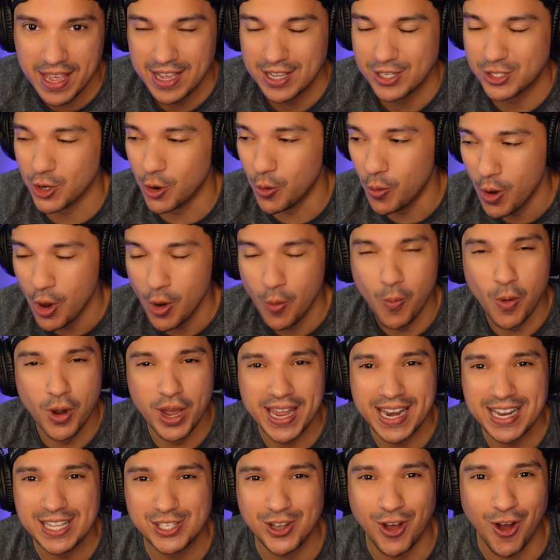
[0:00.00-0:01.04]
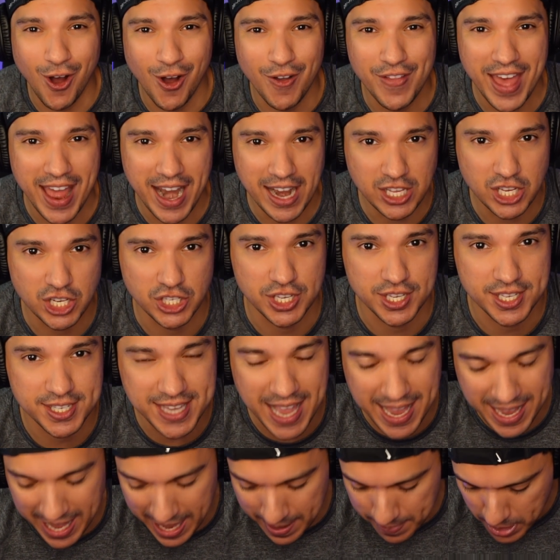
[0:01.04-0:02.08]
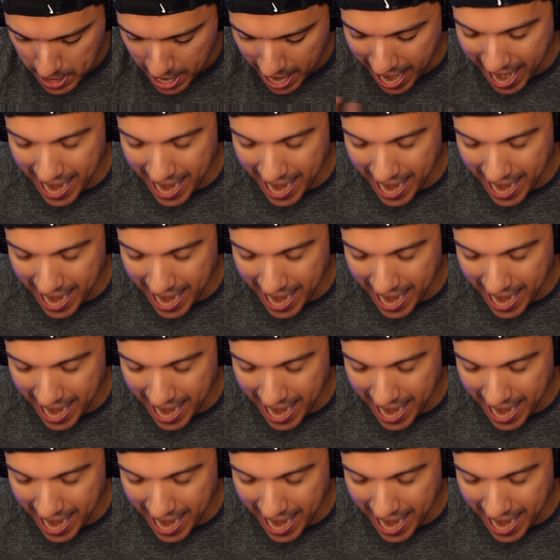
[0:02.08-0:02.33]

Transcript: So we'll get into all that in just a second.